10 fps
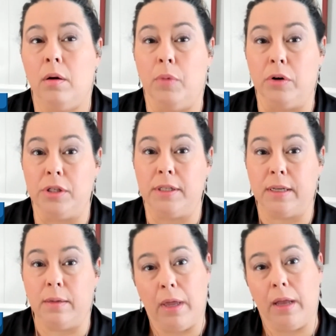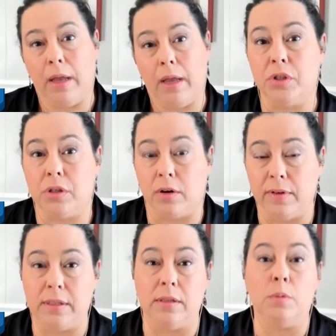Emergency Medical
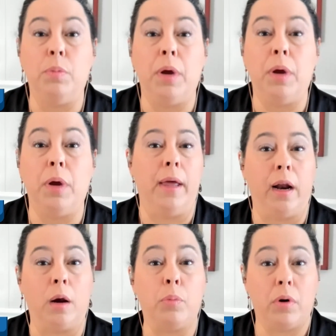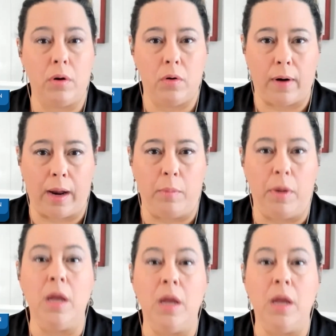Services Paramedic Program